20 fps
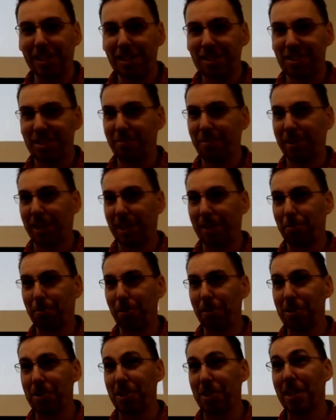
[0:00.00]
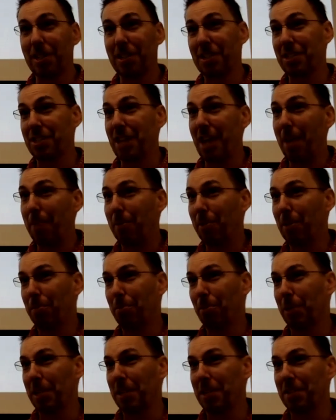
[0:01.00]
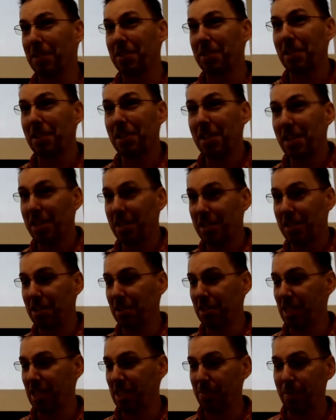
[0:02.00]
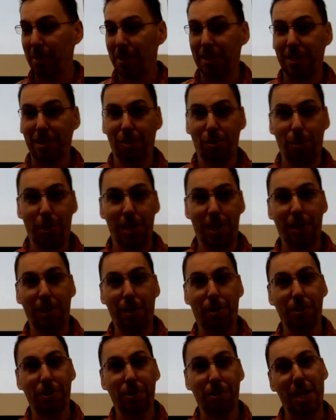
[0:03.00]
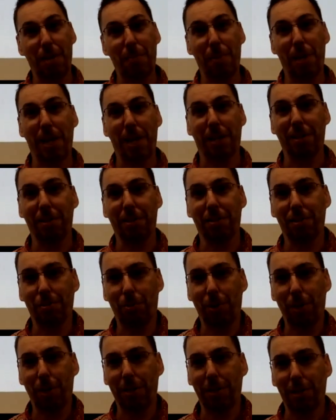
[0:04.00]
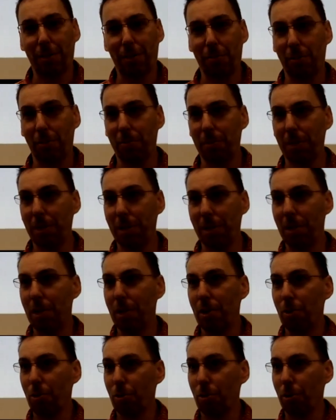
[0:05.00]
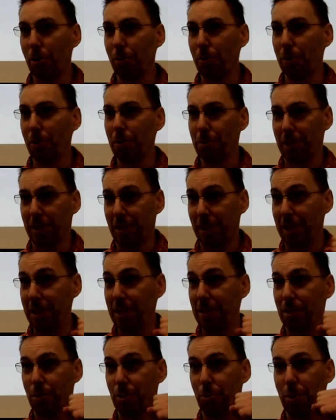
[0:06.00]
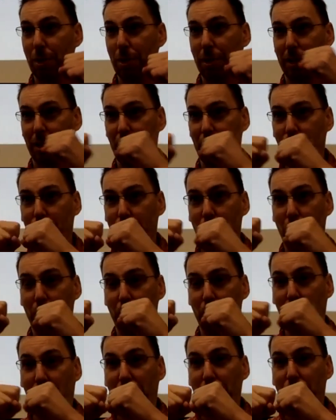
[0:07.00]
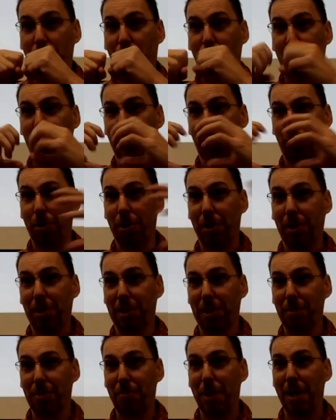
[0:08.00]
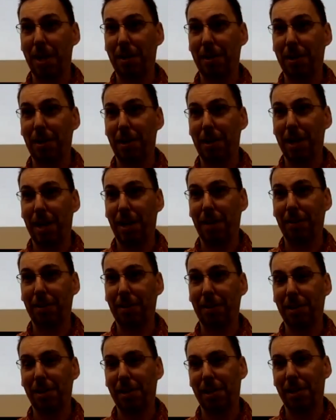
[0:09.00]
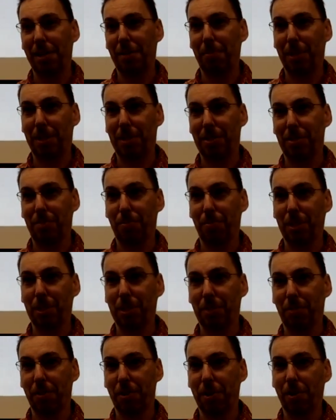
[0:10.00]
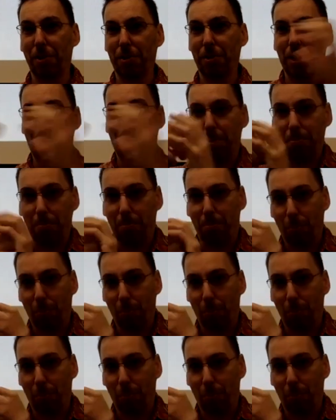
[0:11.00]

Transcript: something like that, where they just kind of snap into place, and then you can spin it the other way, and they all snap back into the way that they want to be. Where there was like a kid's toy, like this little buckyball thing, where you could expand it out. It makes this big sphere, and then you can